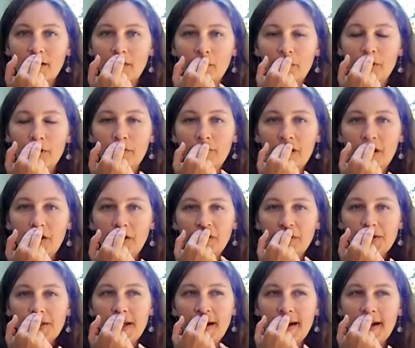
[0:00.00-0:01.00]
Moving
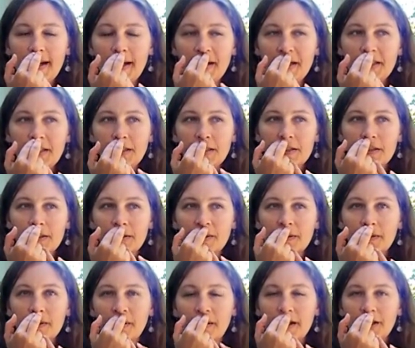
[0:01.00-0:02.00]
those eyes.
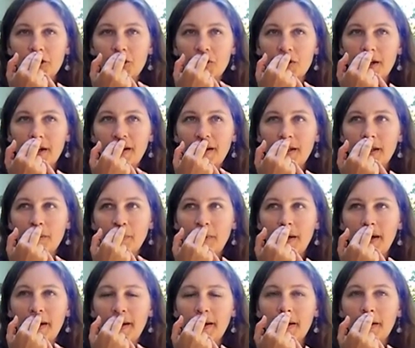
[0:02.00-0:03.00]
I trade in
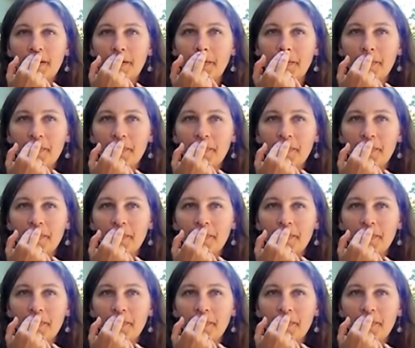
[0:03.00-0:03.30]
my.